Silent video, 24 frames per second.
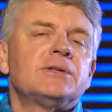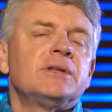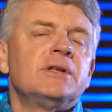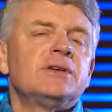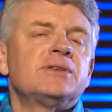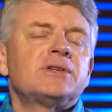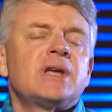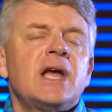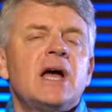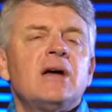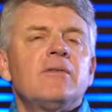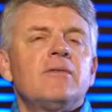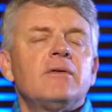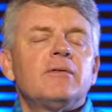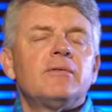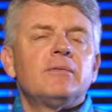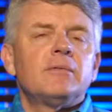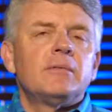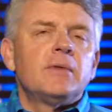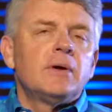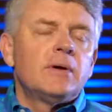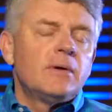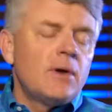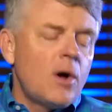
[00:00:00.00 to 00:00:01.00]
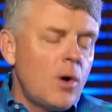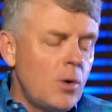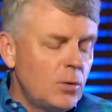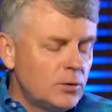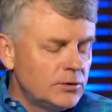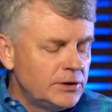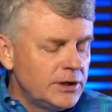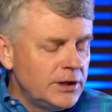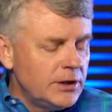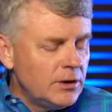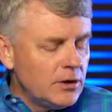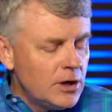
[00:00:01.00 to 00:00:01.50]
And that's kind of the whole
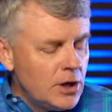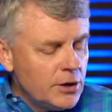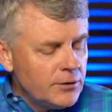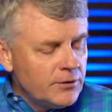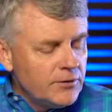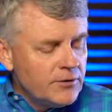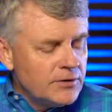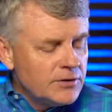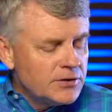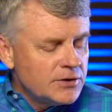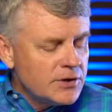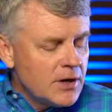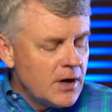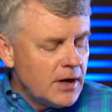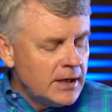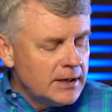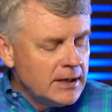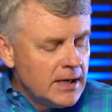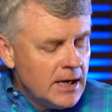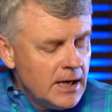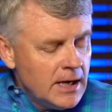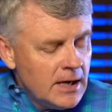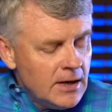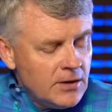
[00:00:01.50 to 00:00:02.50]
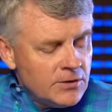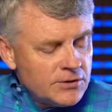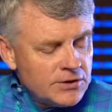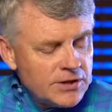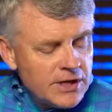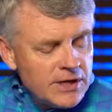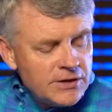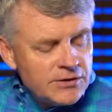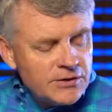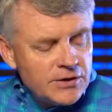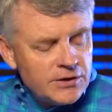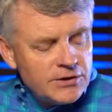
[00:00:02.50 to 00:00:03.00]
deal under the sun,
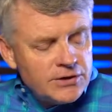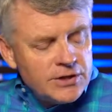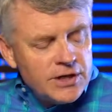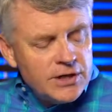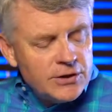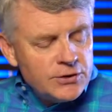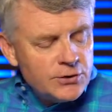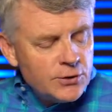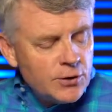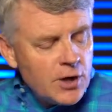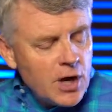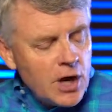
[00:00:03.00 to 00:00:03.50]
says the teacher,